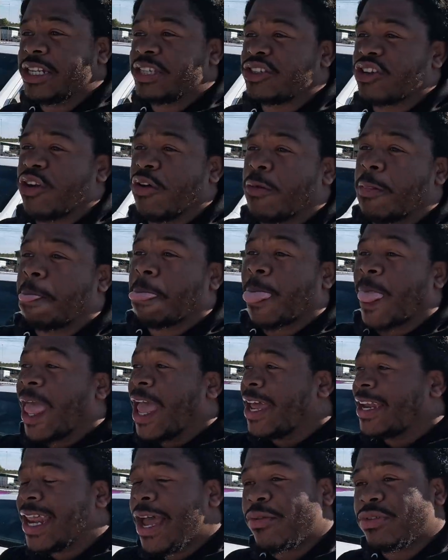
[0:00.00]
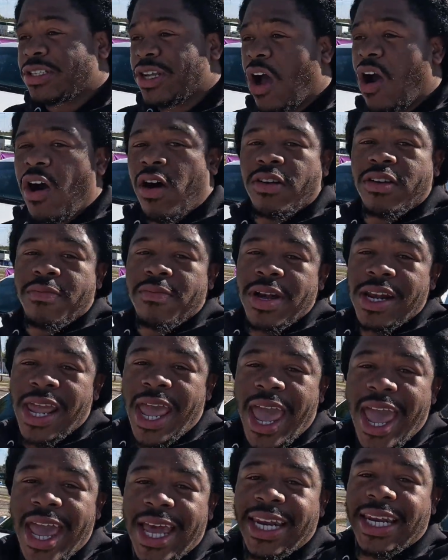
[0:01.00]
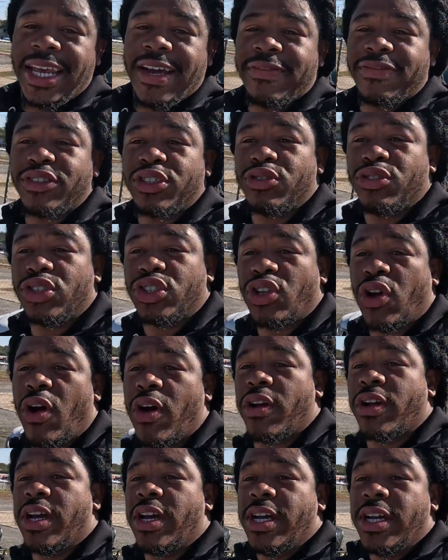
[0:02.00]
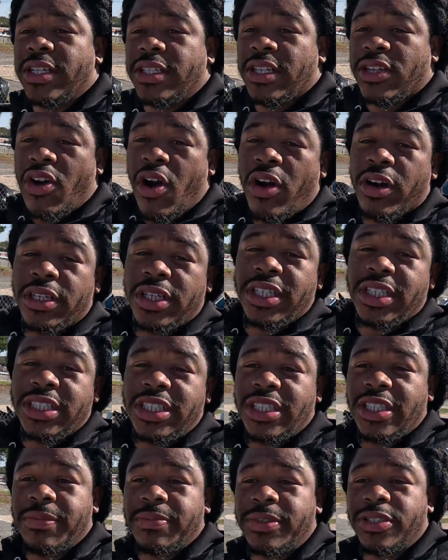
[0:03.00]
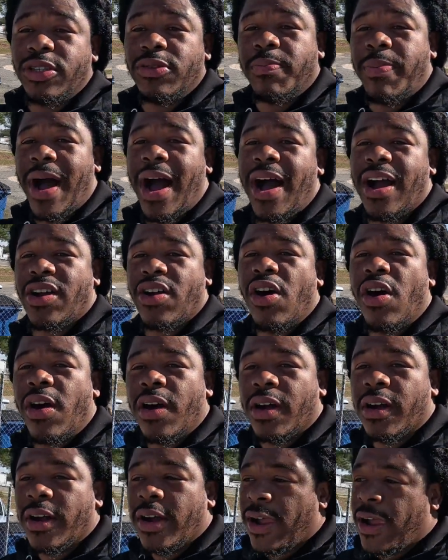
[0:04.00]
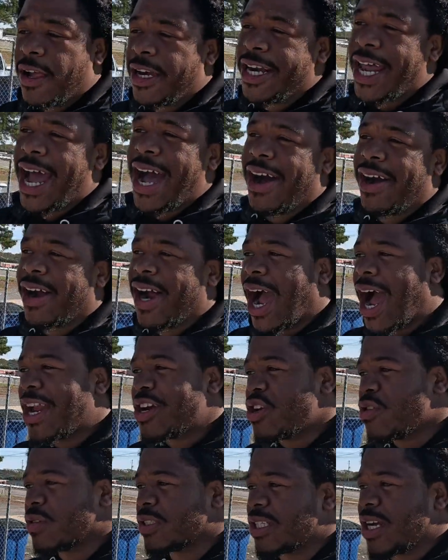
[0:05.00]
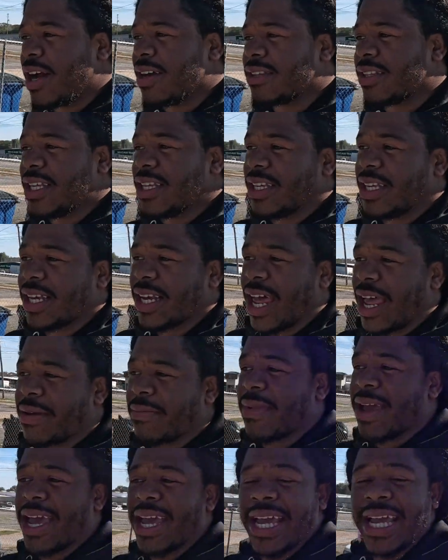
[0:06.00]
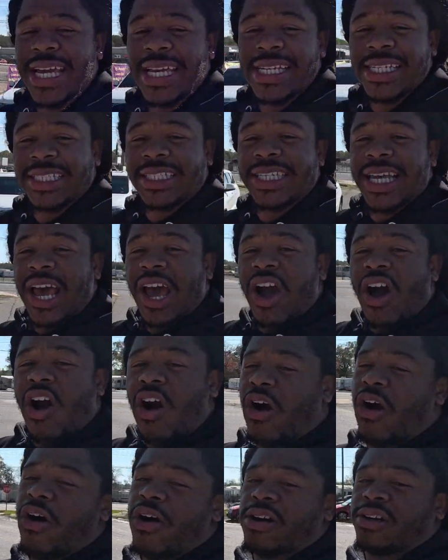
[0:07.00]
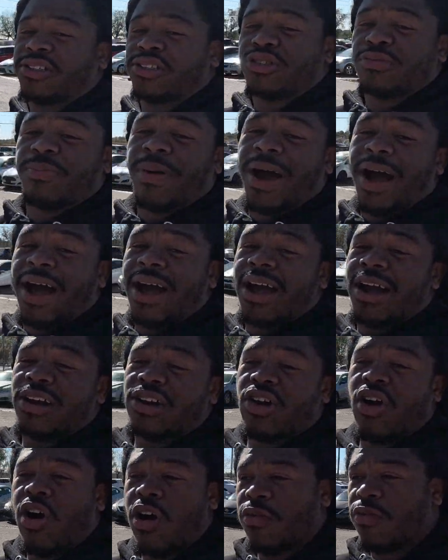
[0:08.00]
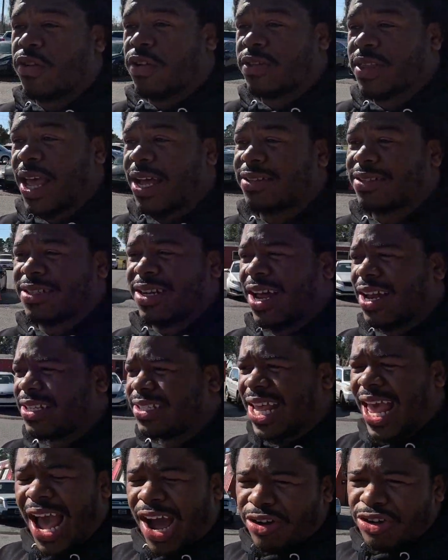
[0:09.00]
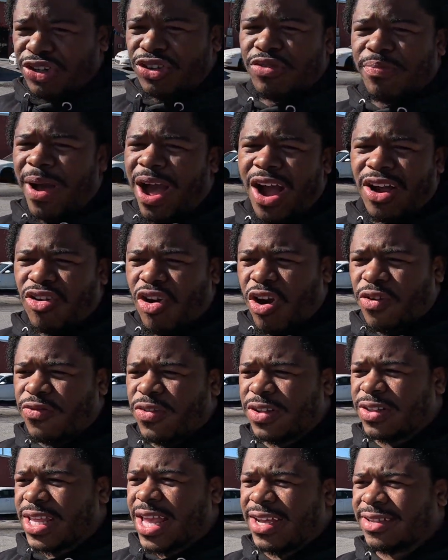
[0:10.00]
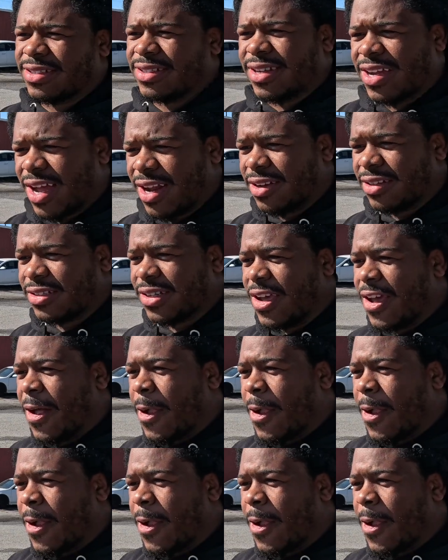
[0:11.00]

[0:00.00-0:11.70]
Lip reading: So that was all the money I had left to start the car dealership, to buy a car. Now, I know what y'all thinking, like, man, it is hard to buy a car for $1,000. How do you buy a car for $1,000?